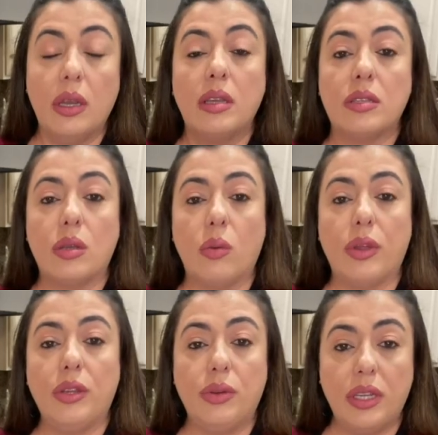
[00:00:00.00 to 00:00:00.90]
So when
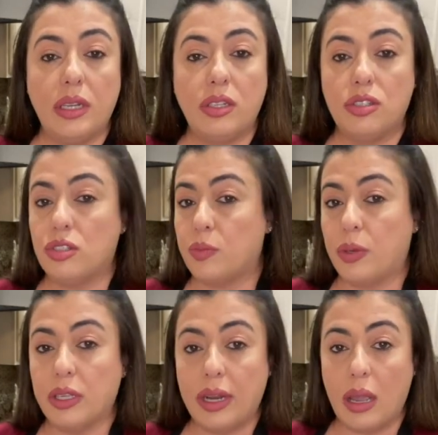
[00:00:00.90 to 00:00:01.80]
you need it, you just
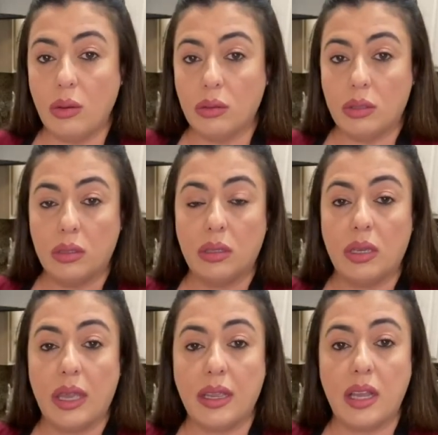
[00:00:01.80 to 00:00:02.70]
pull it out
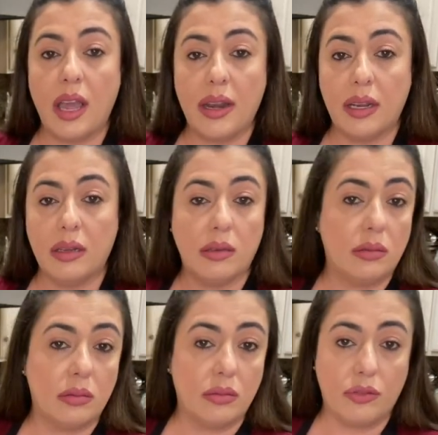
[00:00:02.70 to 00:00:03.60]
and cut it
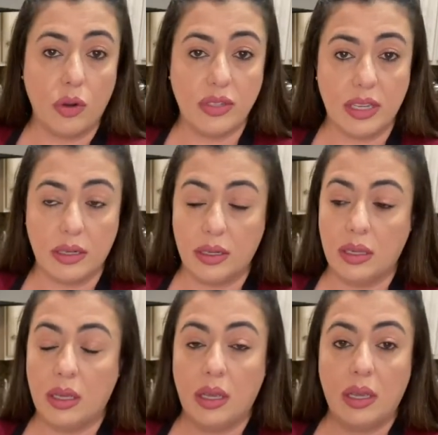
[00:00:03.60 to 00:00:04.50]
frozen.
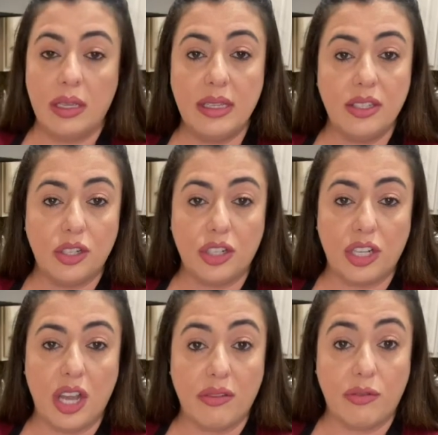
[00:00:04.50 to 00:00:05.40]
Easier to
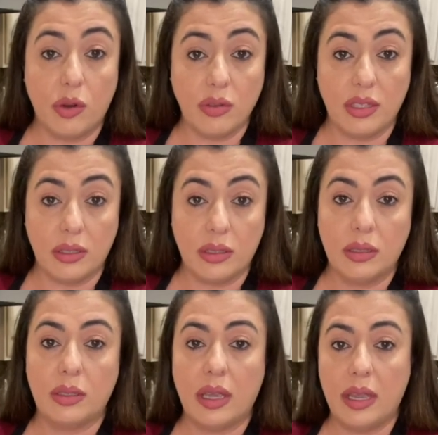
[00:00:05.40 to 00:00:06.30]
cut frozen.
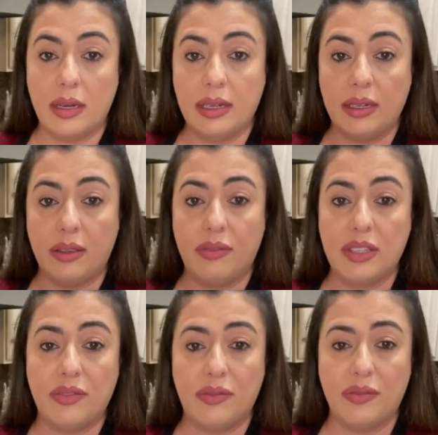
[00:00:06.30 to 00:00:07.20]
And if it's
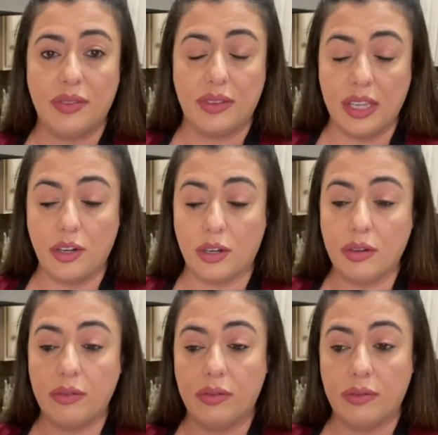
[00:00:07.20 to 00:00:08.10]

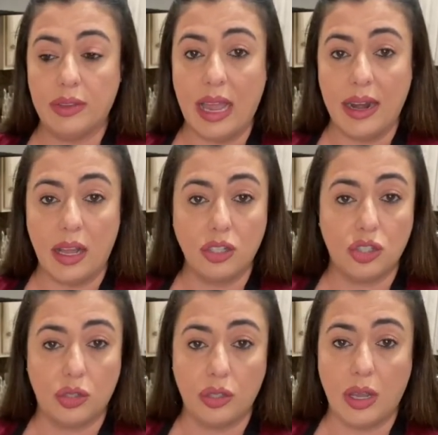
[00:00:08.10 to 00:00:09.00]
thinner, flat, I'll
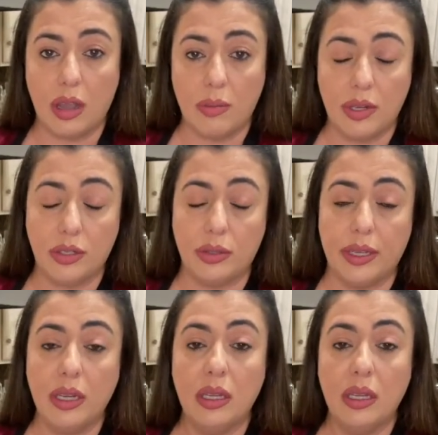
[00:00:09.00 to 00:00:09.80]
show you how I'm gonna do it.